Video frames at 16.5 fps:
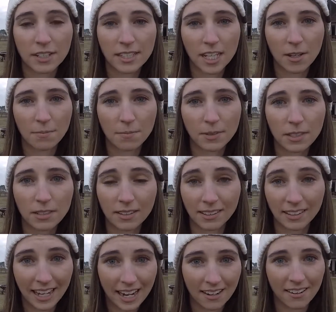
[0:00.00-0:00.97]
them
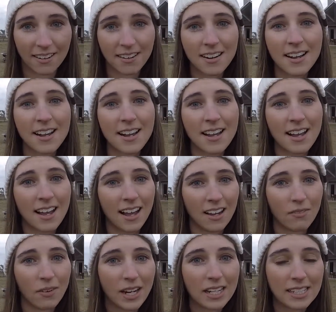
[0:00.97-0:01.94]
later.
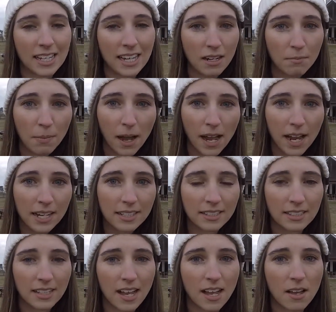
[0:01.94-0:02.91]
We did buy
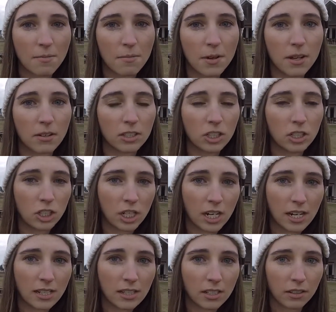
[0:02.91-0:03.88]
some
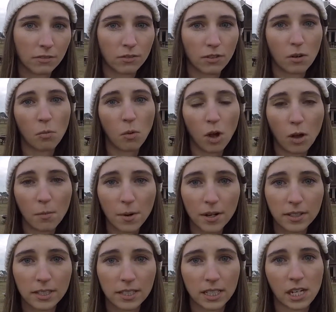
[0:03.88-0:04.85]
sheets from
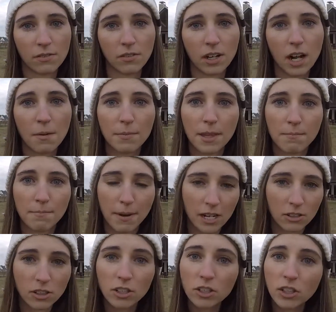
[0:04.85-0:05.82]
Walmart to cover up the
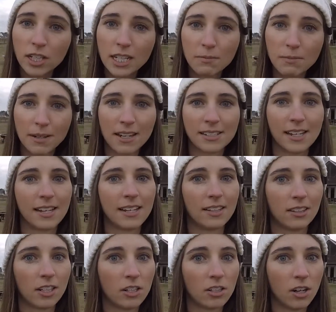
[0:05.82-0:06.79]
mandarin trees because
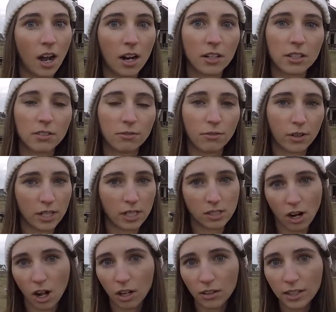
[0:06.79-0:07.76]
they're not freeze
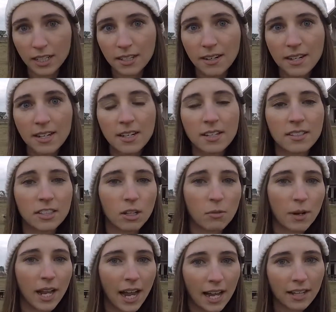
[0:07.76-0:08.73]
tolerant. So
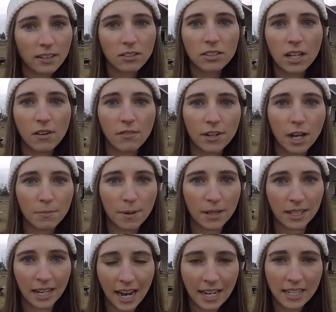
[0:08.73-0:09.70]
we had those covered up
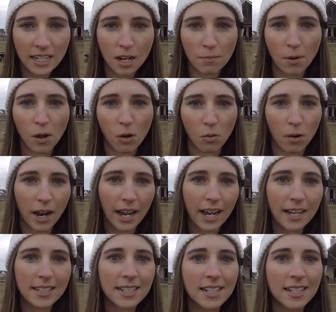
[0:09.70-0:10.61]
and they ended up all right,